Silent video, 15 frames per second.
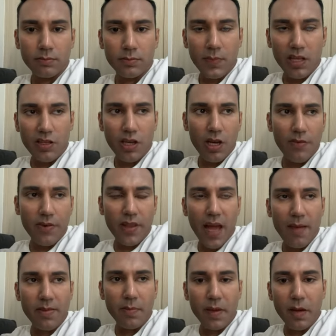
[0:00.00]
It's good for
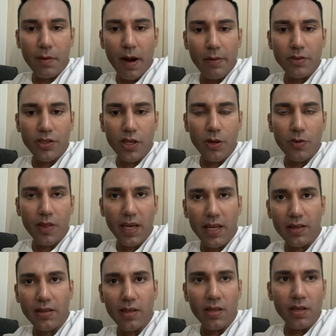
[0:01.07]
them to be around you. They
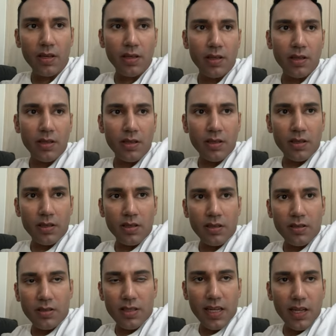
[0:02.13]
can
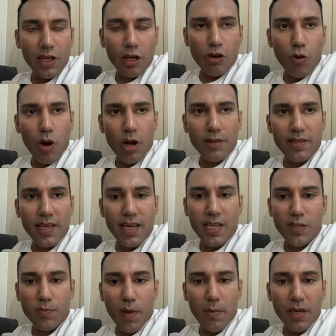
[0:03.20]
steal your
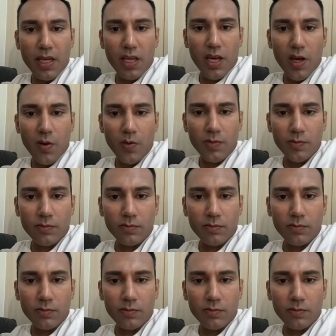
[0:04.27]
qualities, mimic you.